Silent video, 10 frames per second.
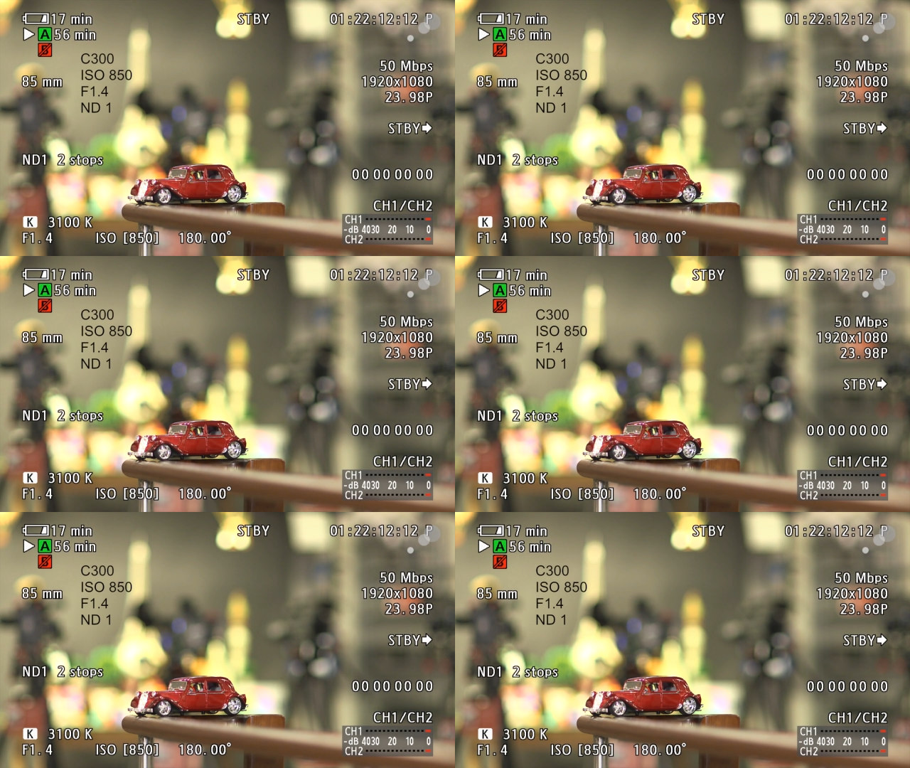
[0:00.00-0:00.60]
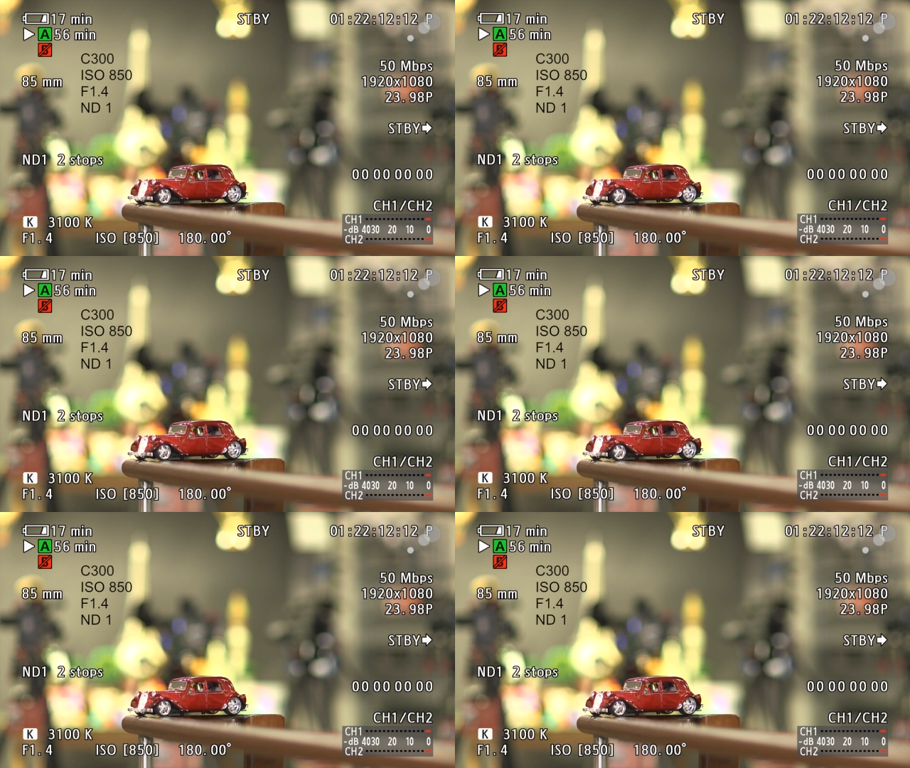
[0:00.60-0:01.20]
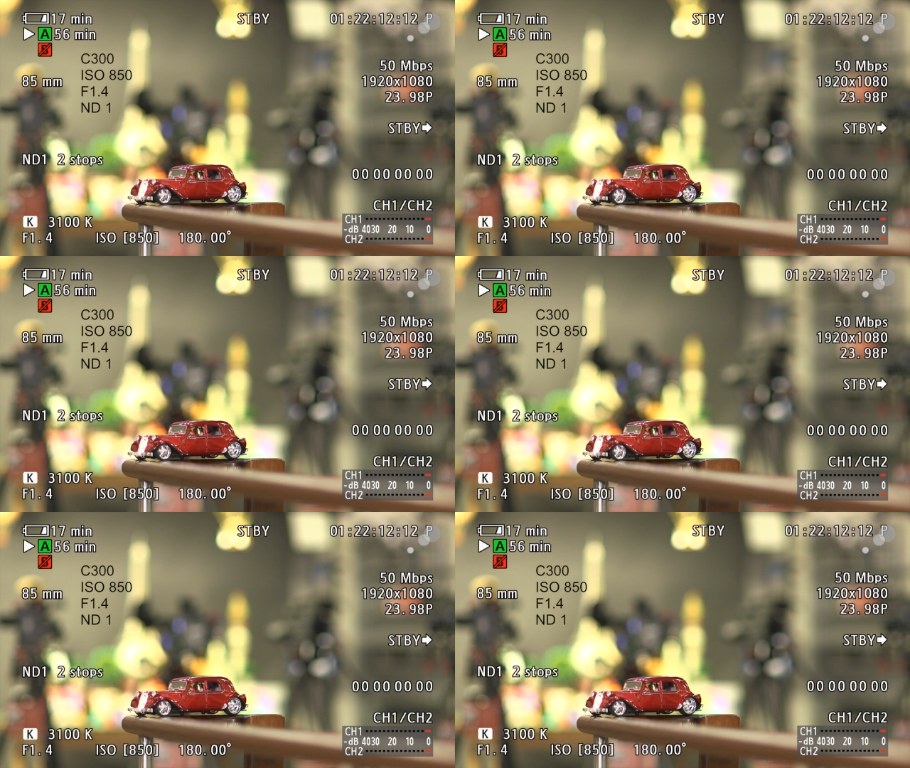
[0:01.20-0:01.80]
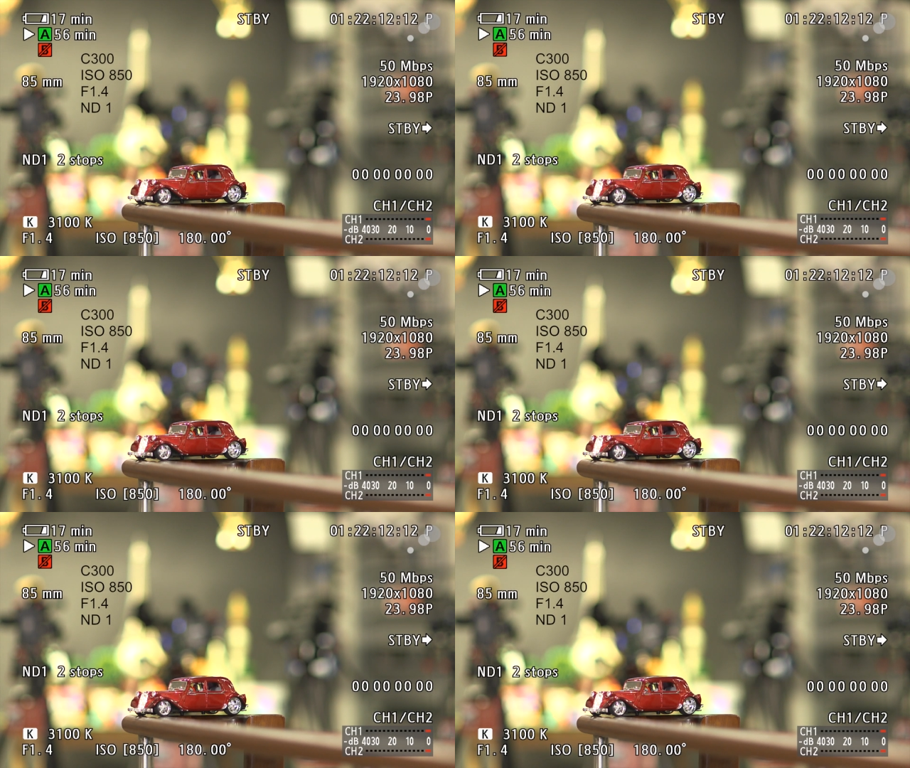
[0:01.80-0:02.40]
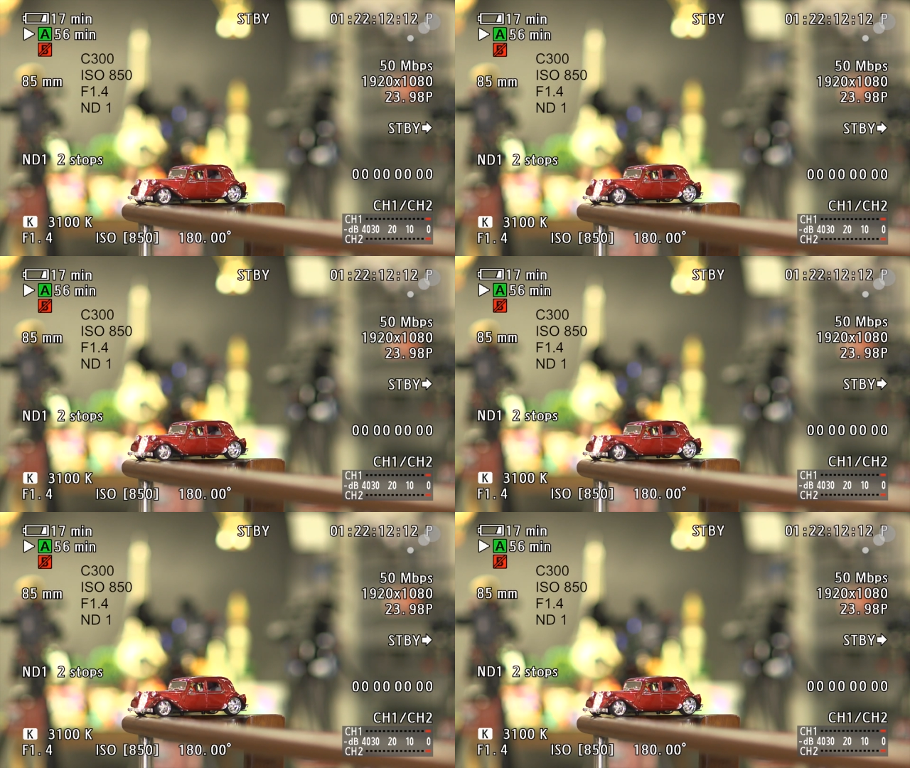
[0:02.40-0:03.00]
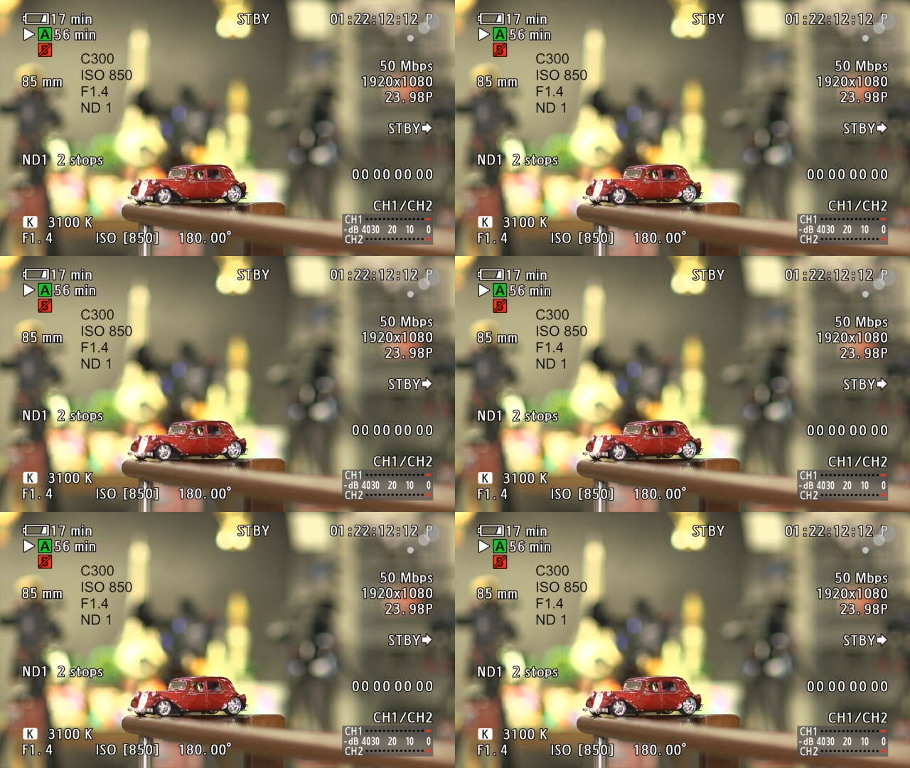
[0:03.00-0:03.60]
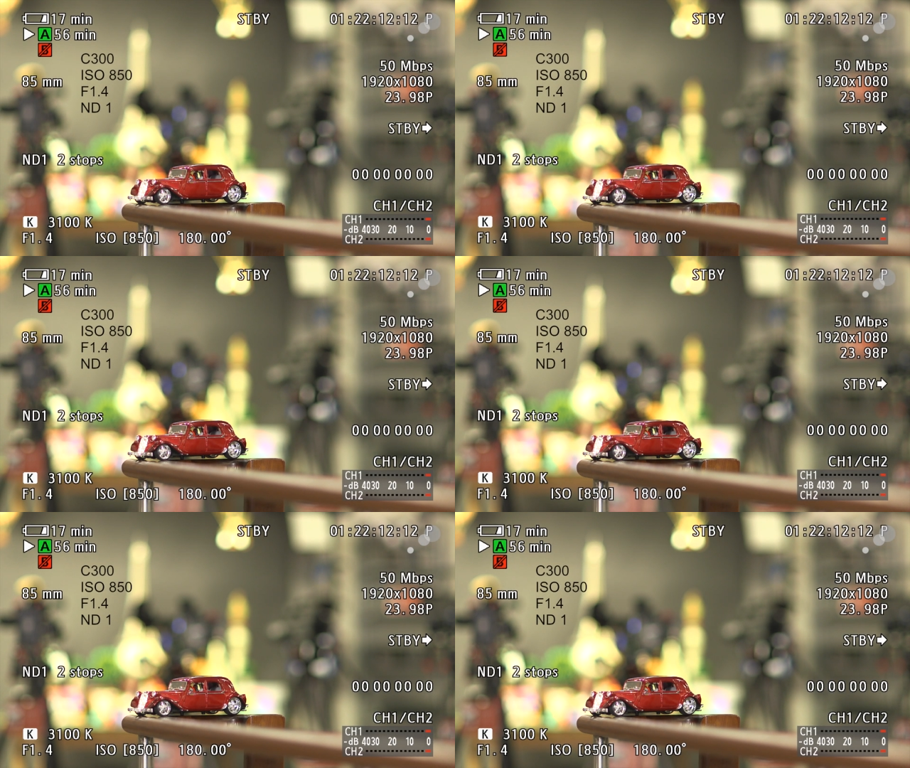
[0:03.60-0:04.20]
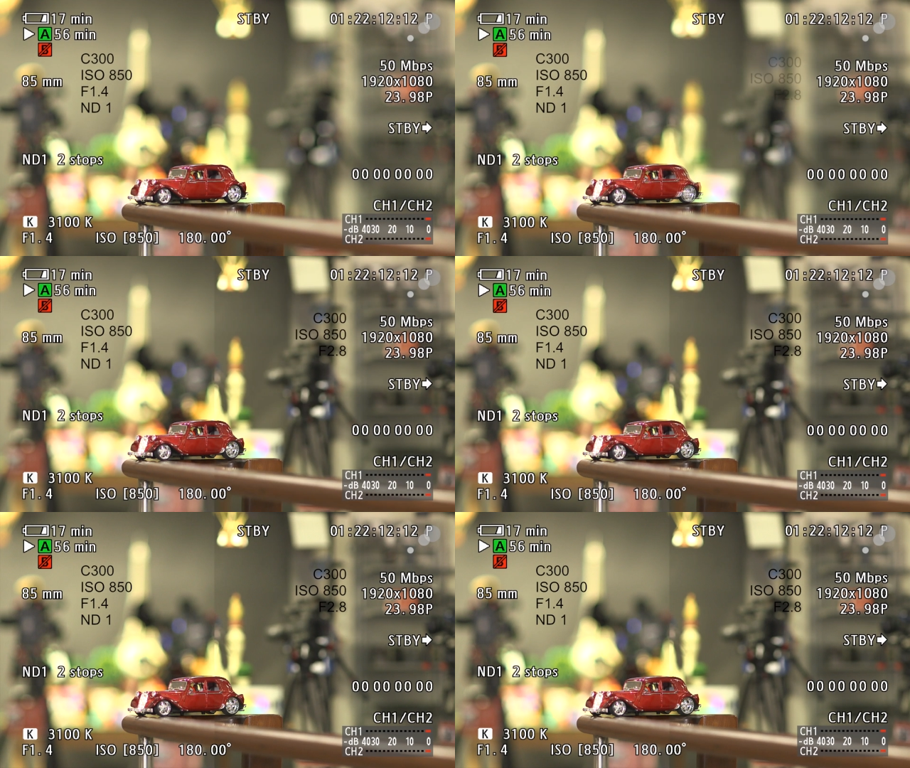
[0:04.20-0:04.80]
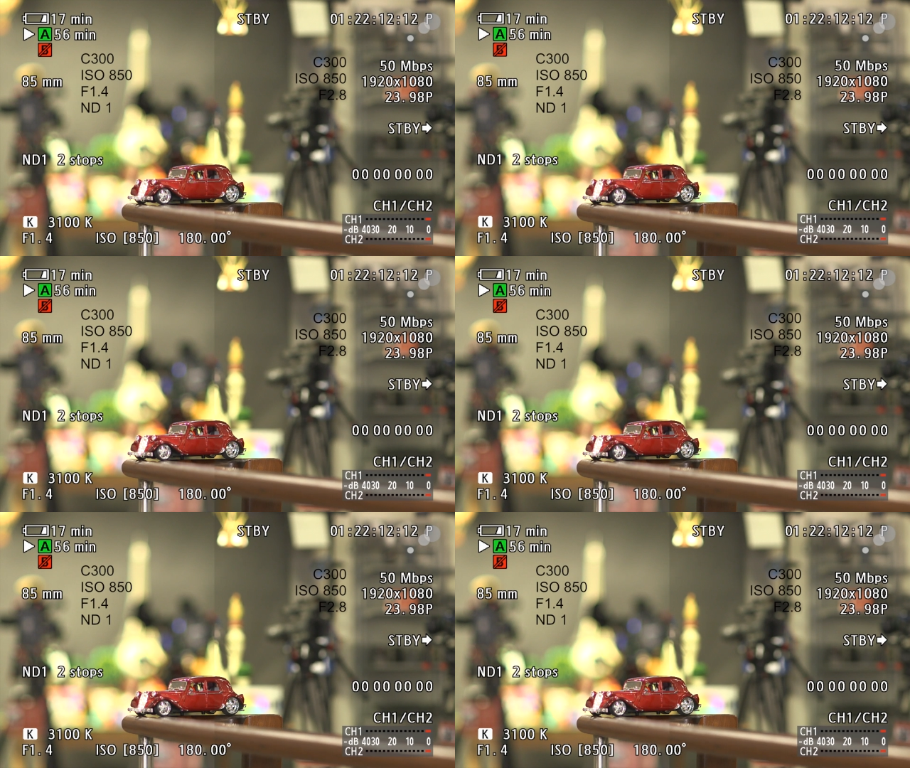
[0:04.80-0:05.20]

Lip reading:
(no speaker visible)